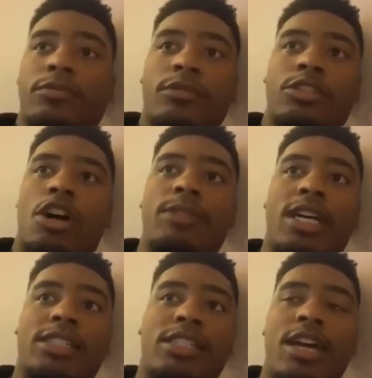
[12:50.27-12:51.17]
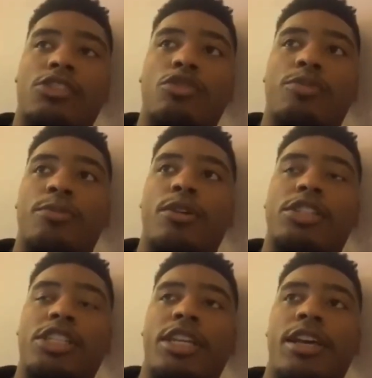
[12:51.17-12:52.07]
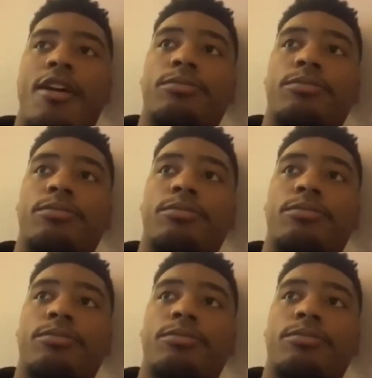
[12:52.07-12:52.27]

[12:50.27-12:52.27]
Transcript: I'm not signed to a promotion yet, but